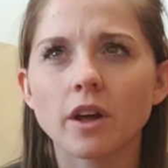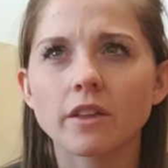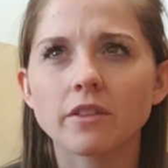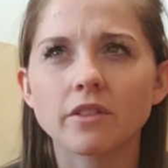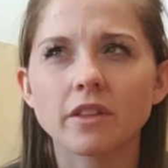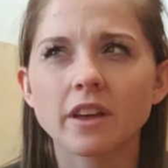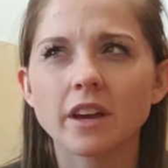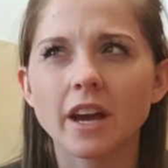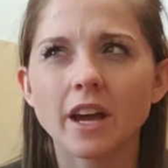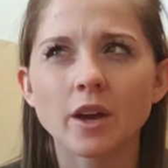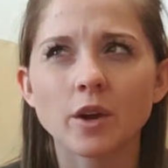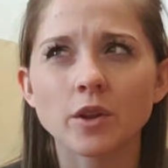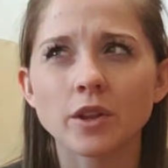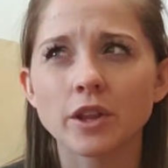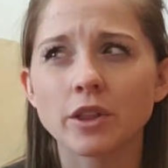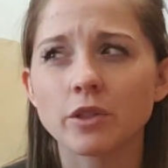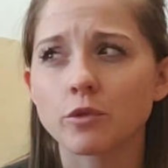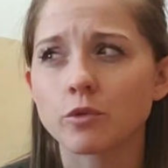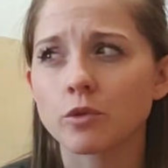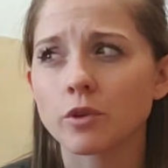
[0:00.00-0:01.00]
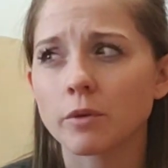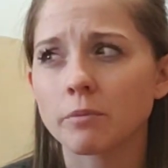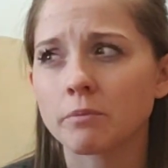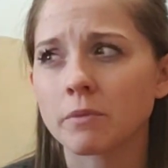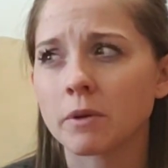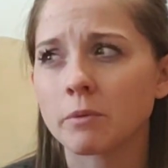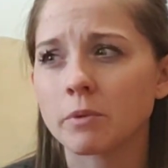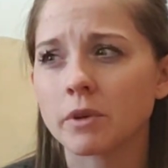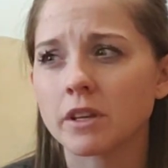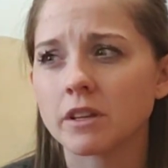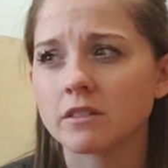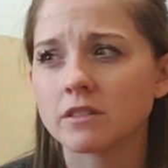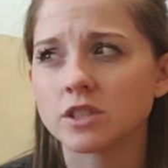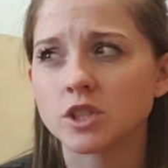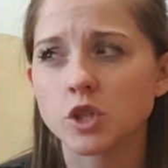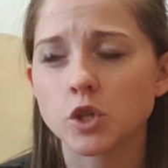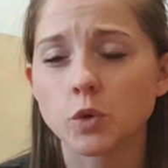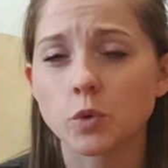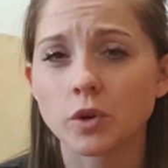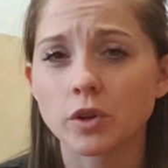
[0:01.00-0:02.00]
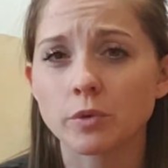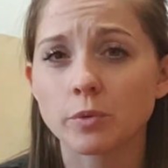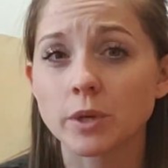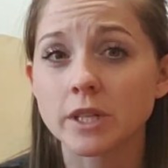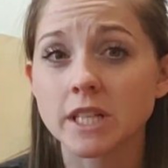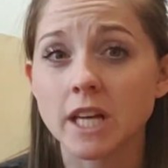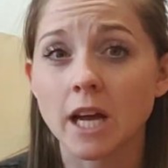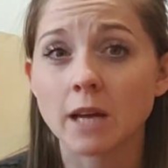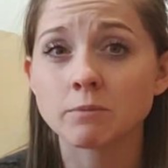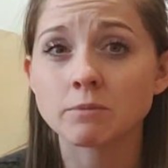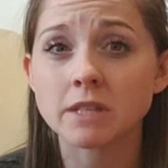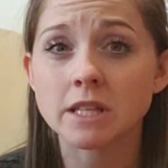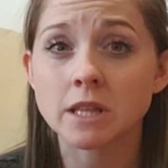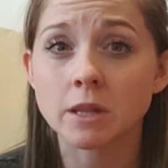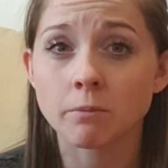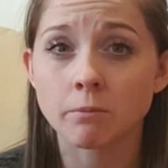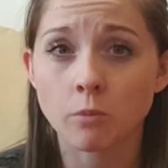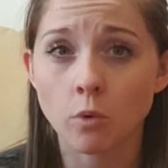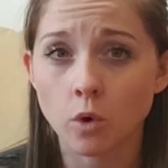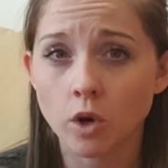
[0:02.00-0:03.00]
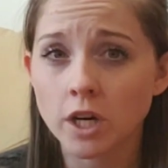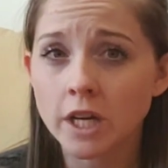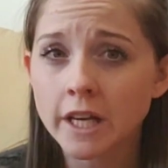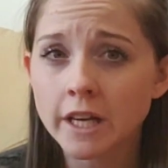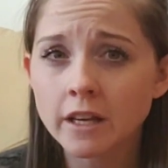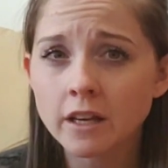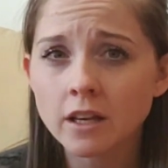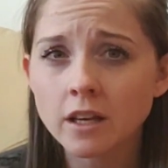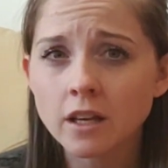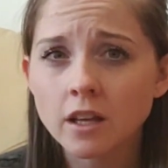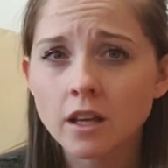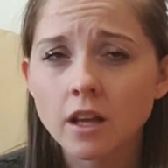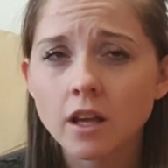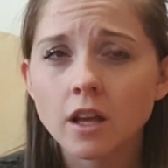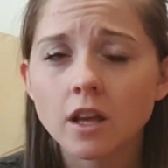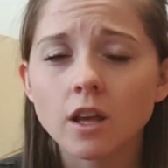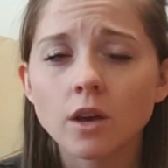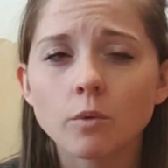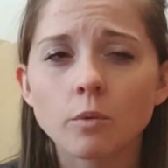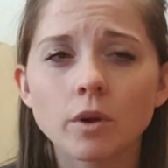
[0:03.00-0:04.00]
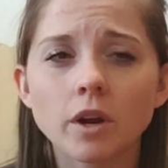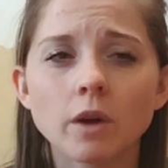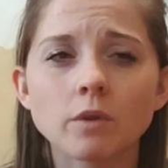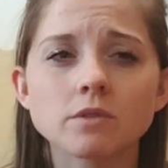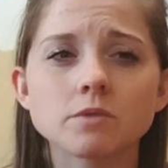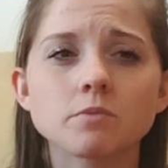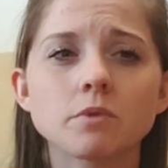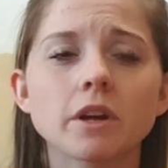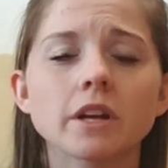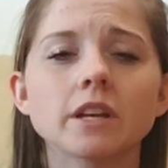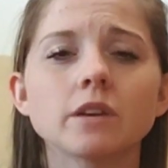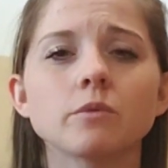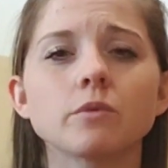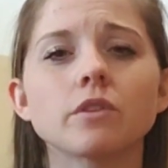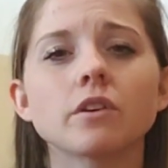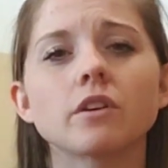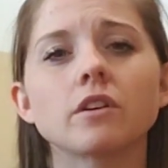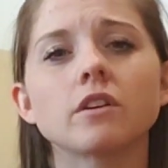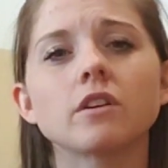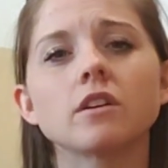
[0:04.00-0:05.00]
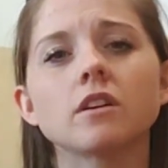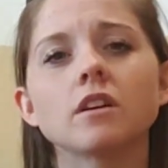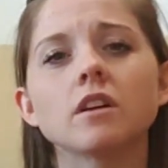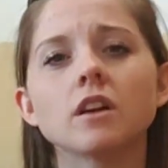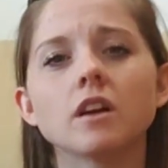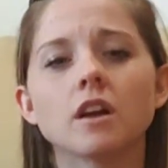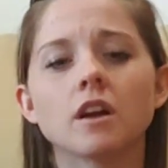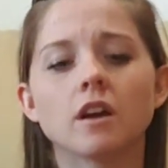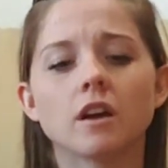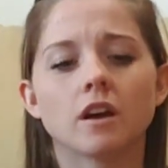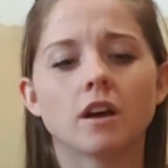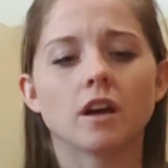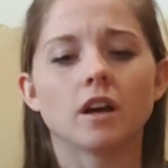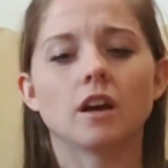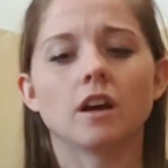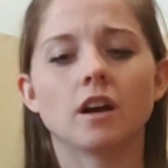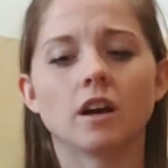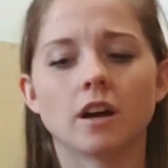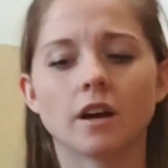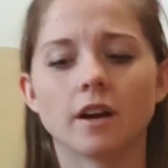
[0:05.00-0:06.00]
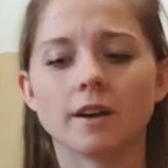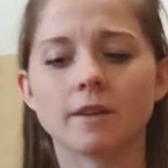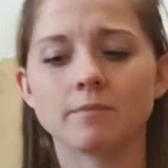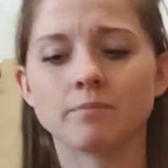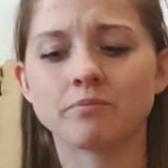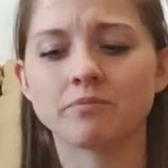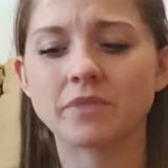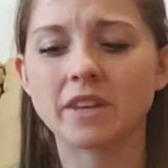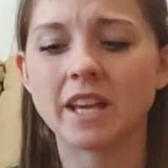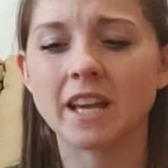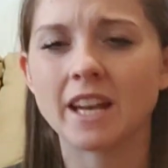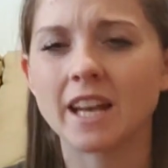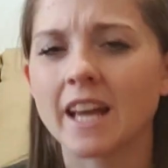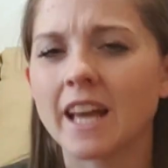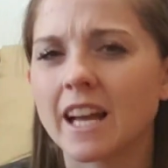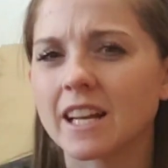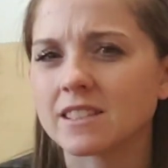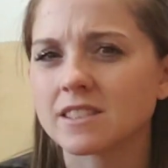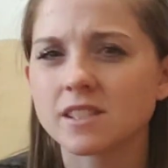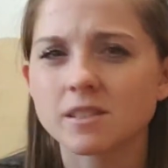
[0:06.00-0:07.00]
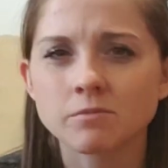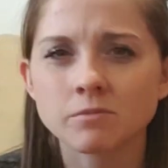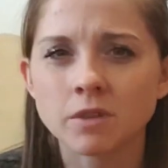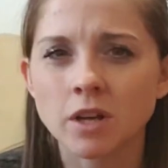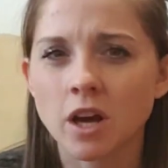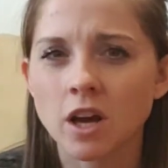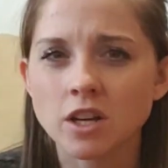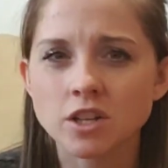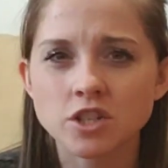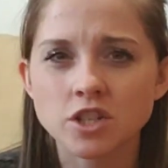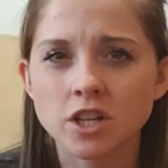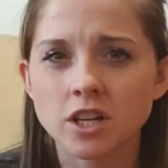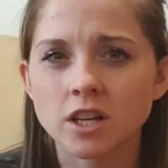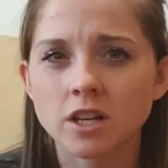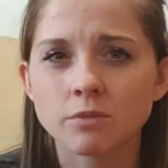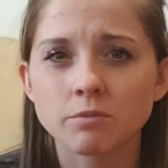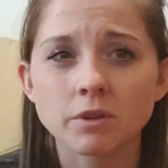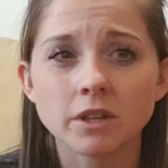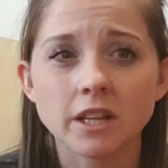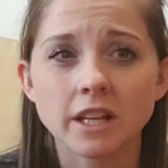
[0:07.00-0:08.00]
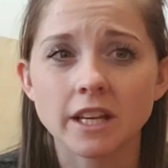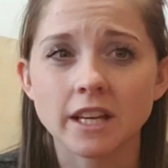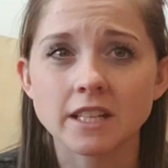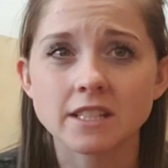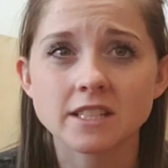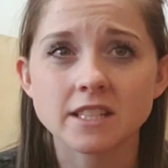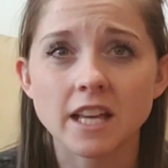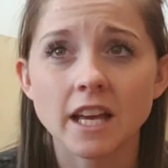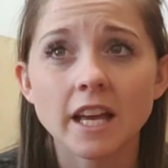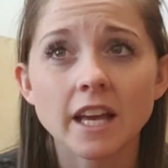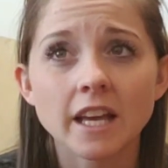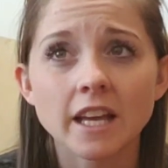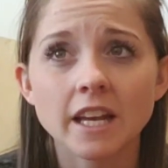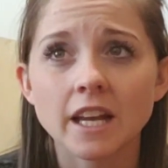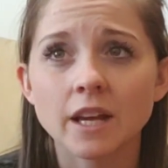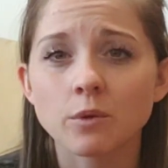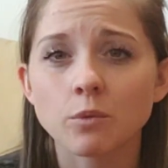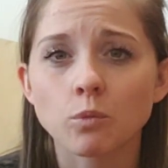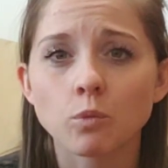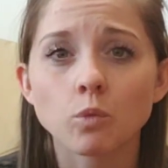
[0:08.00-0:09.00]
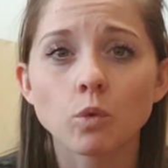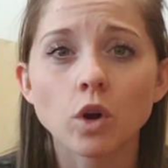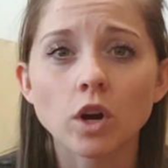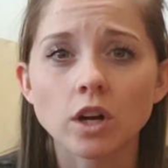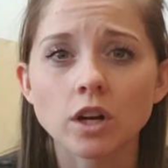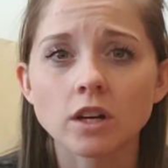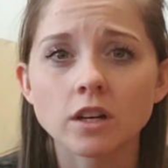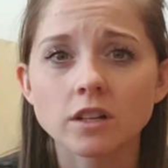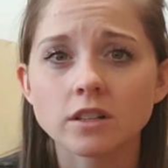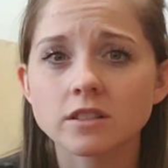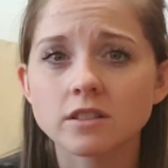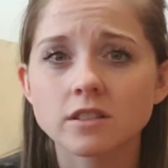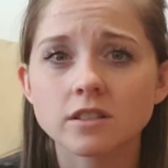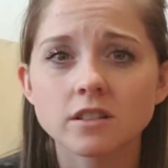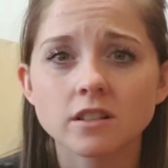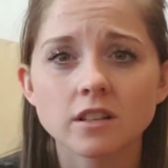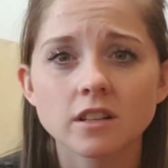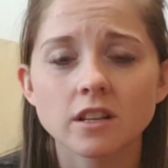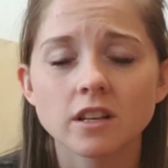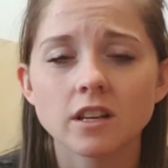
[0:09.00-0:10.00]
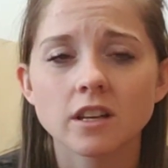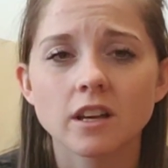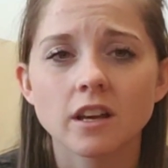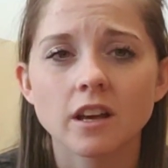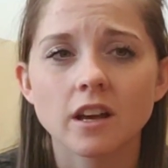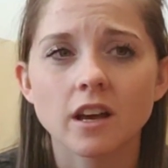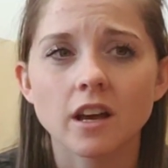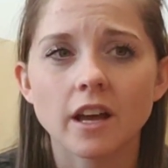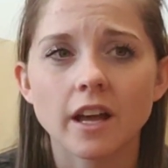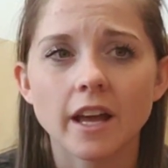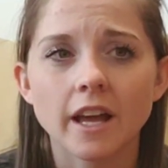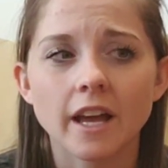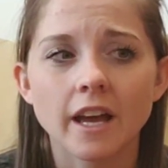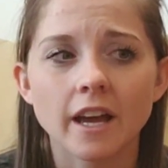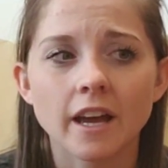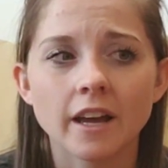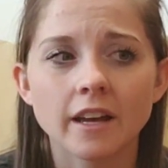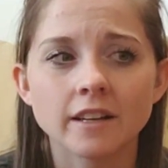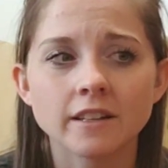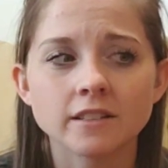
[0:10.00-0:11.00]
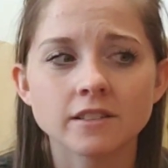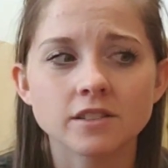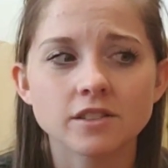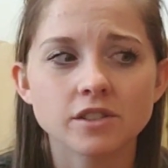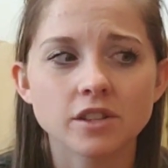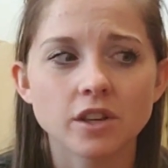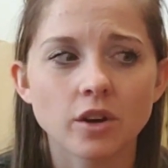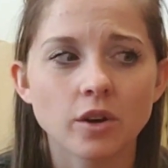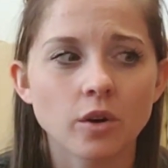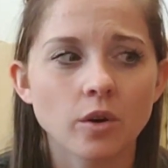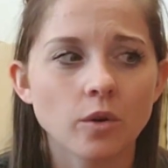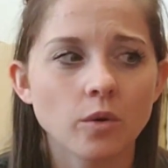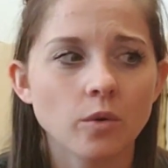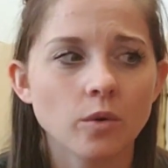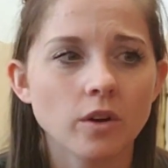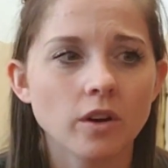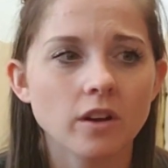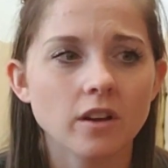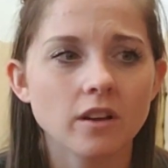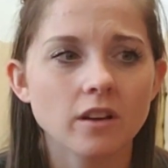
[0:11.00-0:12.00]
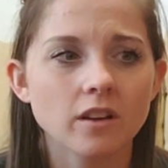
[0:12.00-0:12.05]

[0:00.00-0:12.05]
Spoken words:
think I only threw up maybe 2 or 3 times in the morning when I was pregnant with her. And I had some nausea, but like I said, I worked. And so,